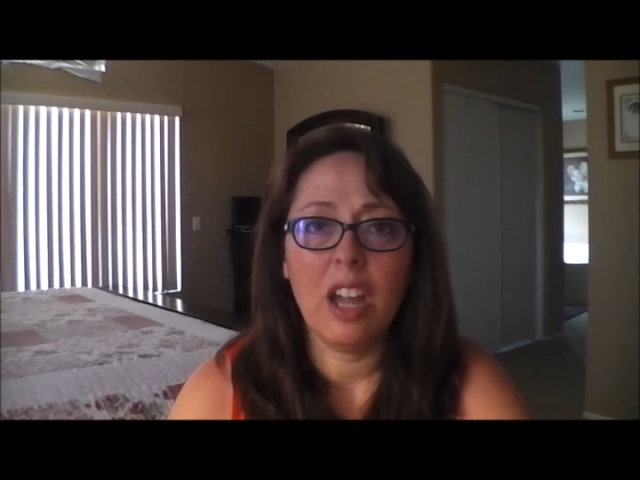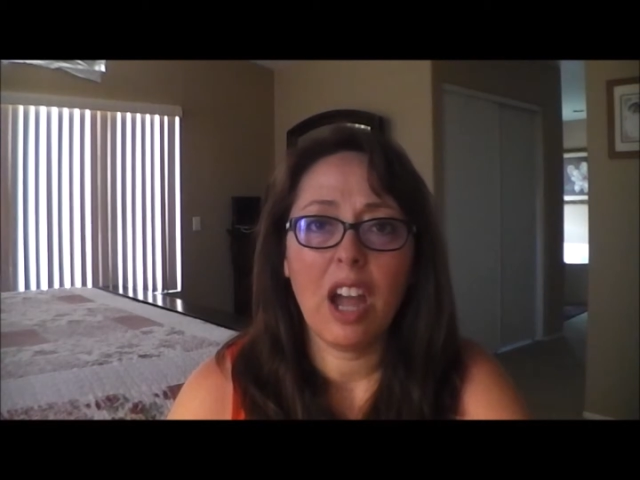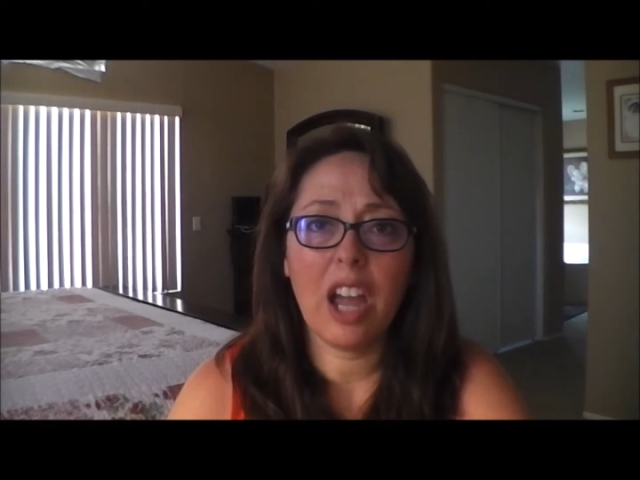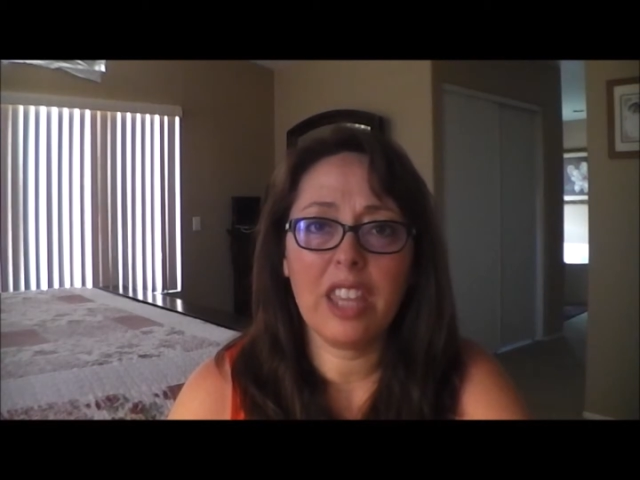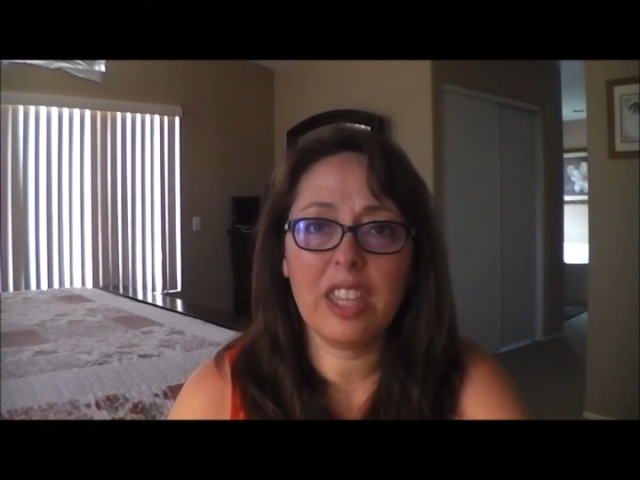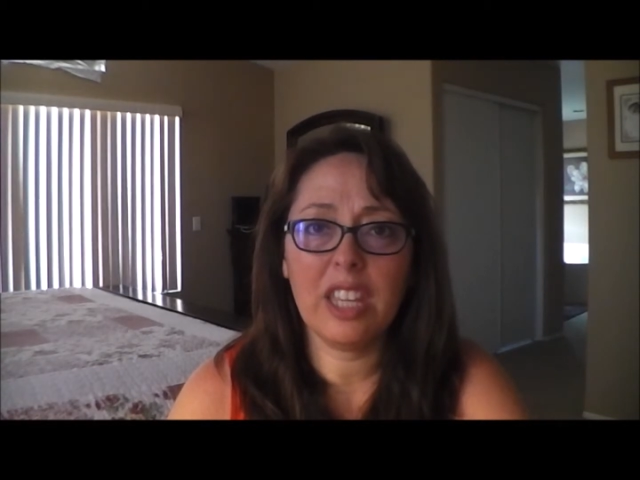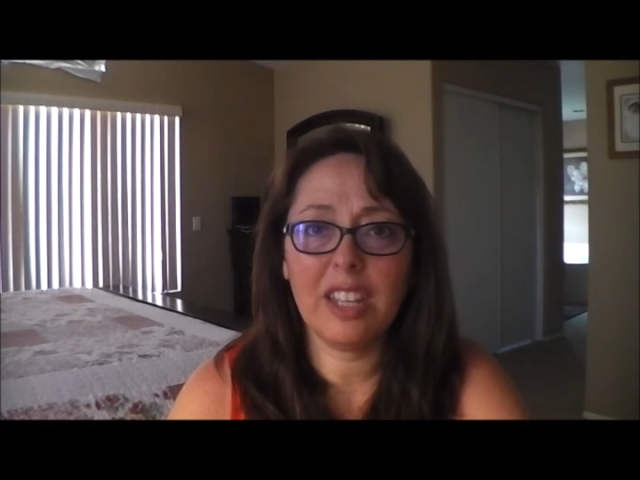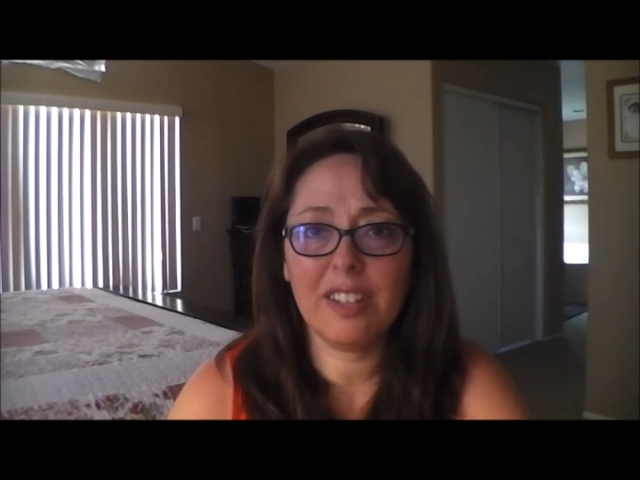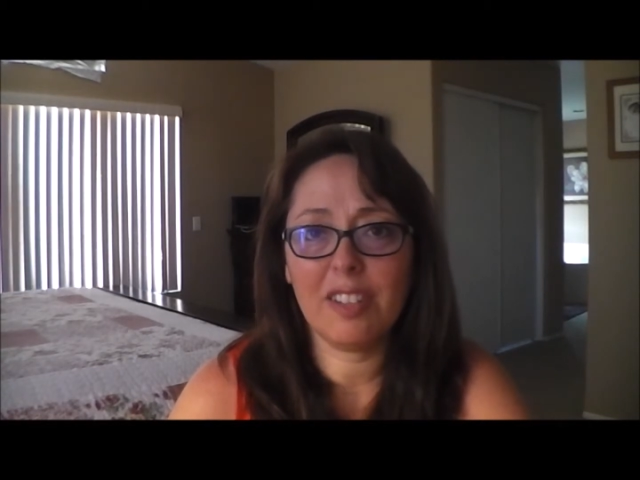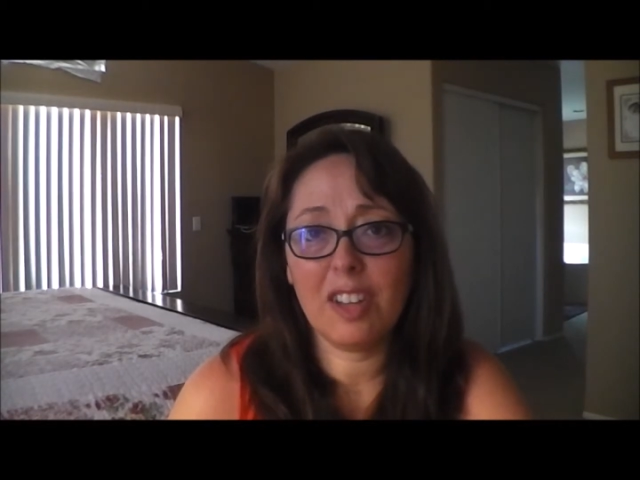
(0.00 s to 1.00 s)
I think
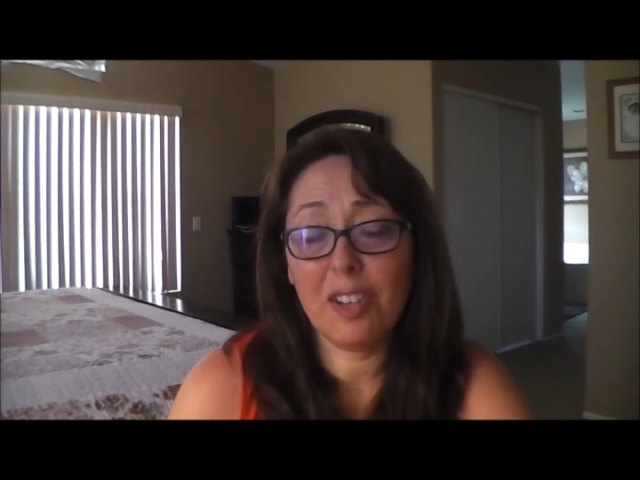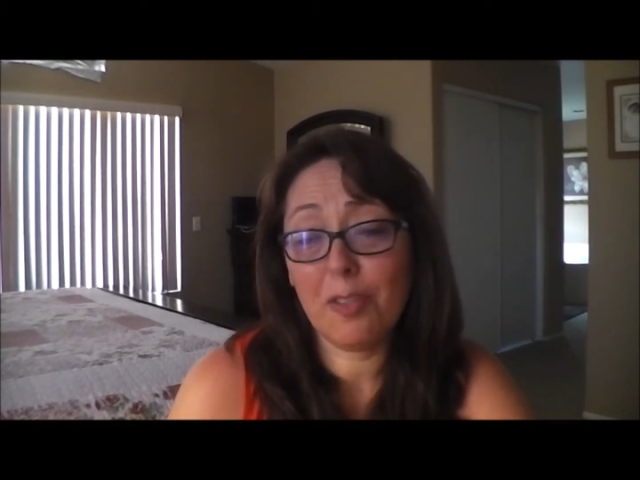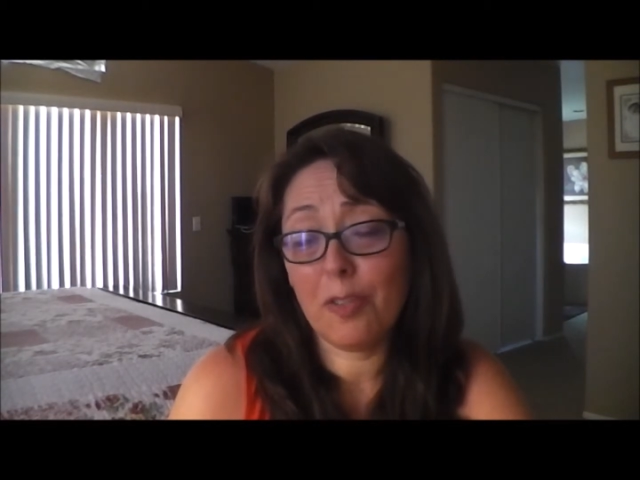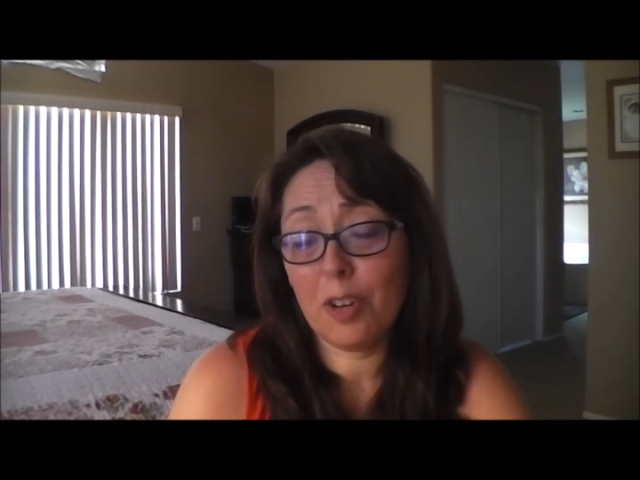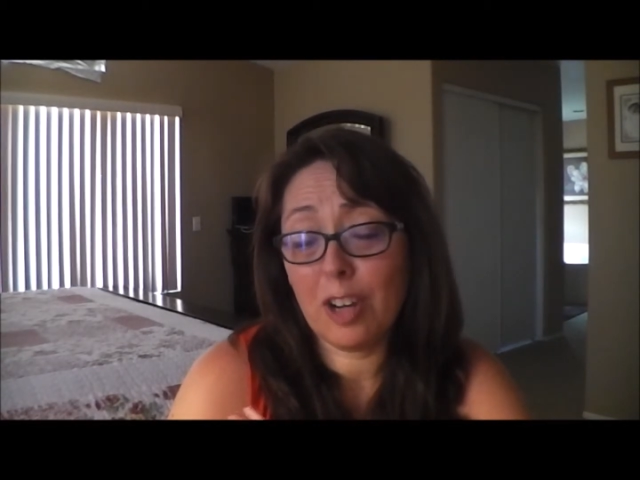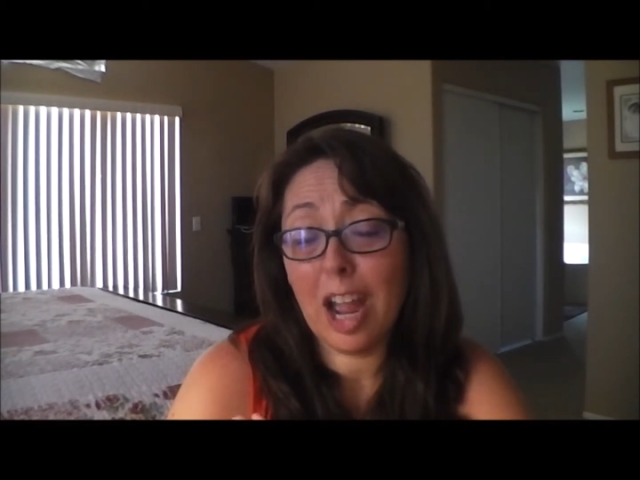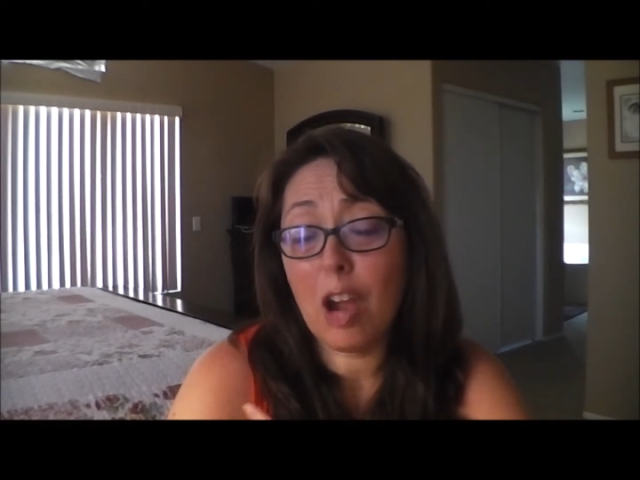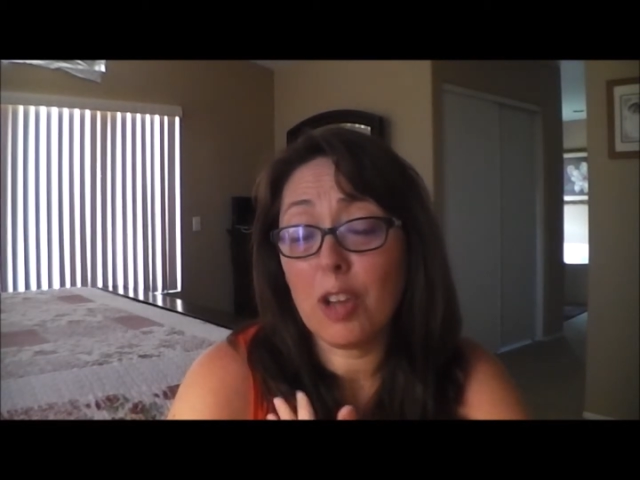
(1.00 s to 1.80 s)
it's good for how